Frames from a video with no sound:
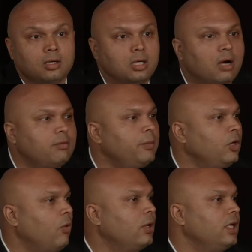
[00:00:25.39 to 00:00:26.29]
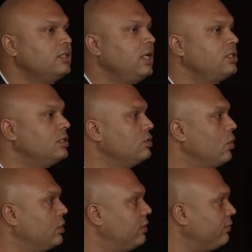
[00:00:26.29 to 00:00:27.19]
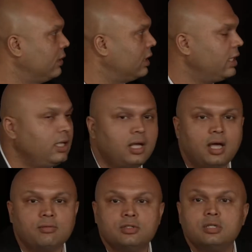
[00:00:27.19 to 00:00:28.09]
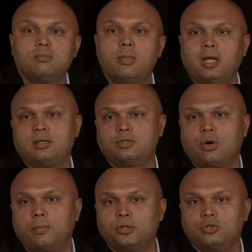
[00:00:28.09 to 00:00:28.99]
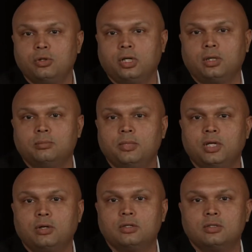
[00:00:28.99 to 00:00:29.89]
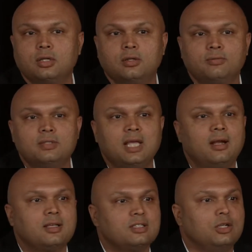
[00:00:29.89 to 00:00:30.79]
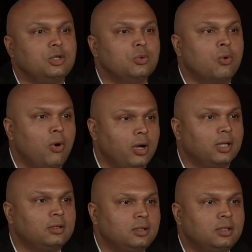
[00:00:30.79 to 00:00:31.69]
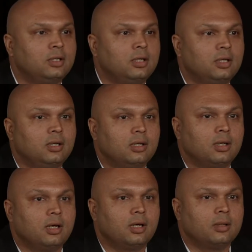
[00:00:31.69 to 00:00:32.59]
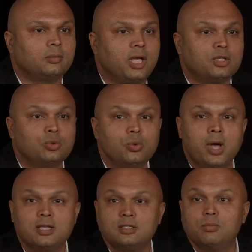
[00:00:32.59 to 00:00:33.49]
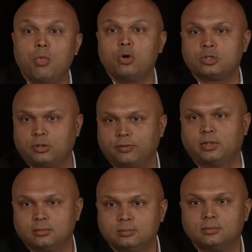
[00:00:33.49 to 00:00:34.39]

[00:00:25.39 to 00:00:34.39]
Government organizations, no differently, have tremendous opportunity because if data is the new oil, guess who has the most of it?